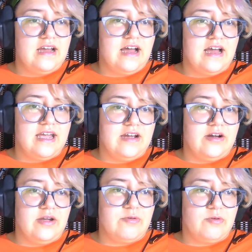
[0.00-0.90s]
I
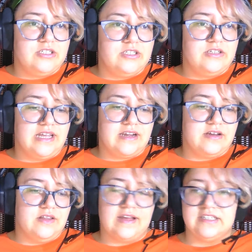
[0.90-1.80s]
am going to link
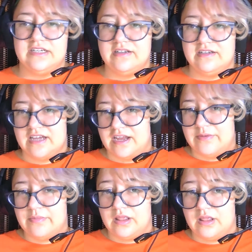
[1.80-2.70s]
Alexa
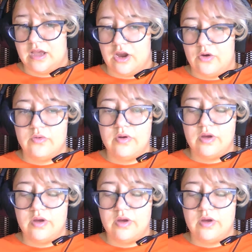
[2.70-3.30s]
Dunn below.